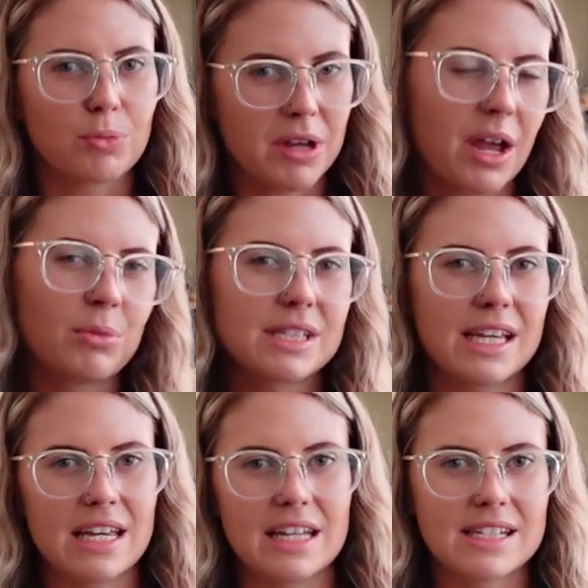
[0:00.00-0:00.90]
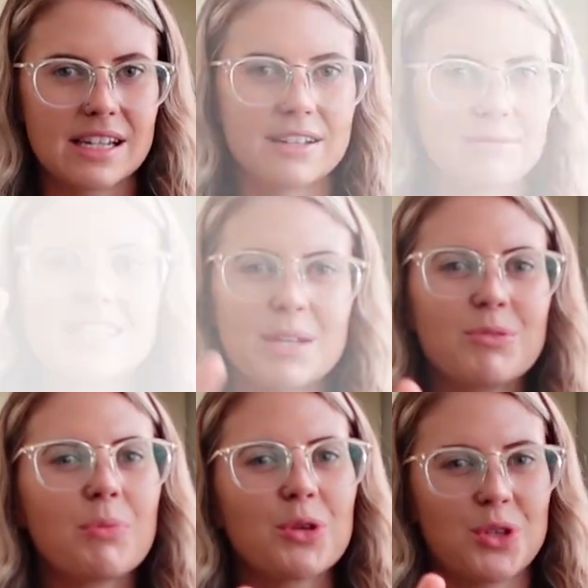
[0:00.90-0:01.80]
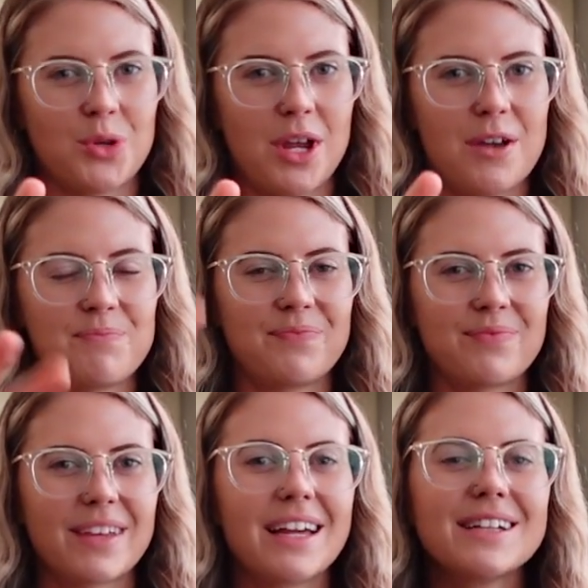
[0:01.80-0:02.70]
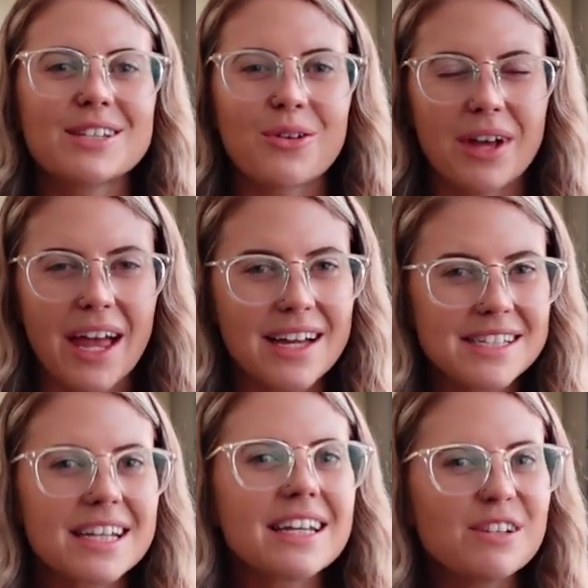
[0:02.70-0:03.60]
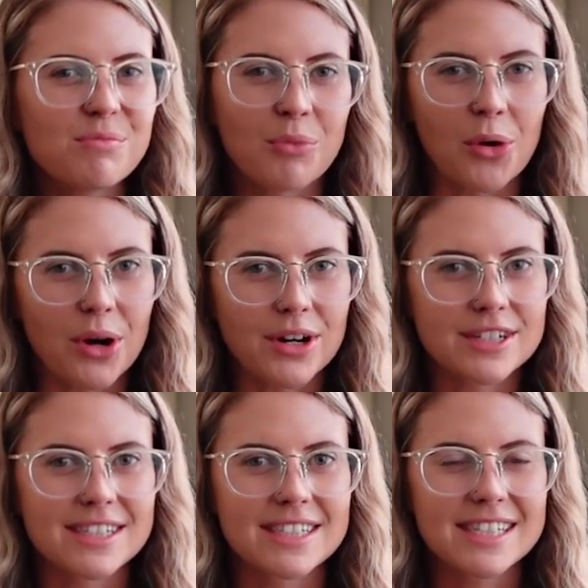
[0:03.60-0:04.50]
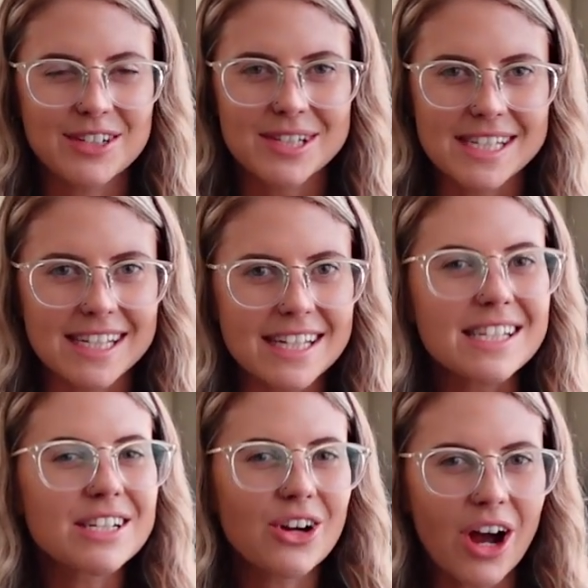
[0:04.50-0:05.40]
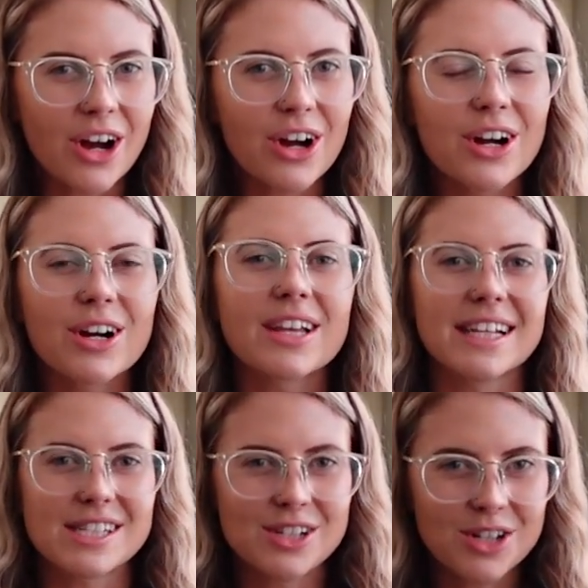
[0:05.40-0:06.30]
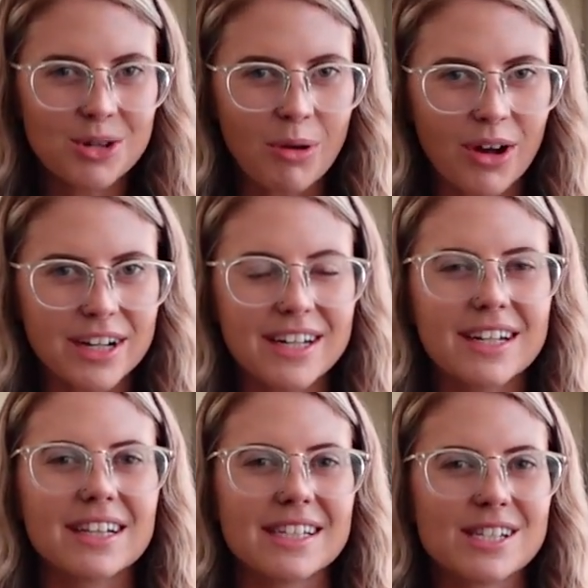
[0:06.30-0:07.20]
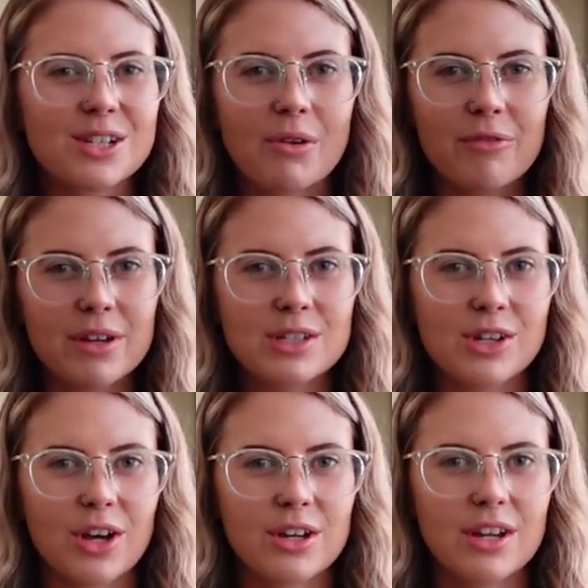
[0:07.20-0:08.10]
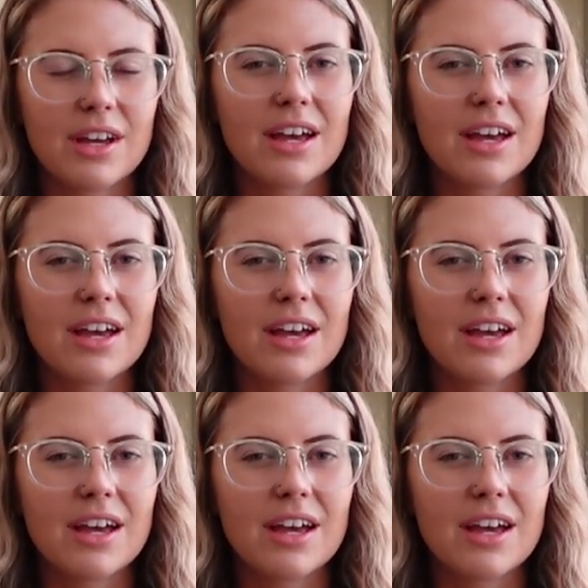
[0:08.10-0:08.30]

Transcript: you'll be able to eat. Tip number three, it's okay to eat more. Seriously, listen to your hunger, listen to your body, listen to what feels good.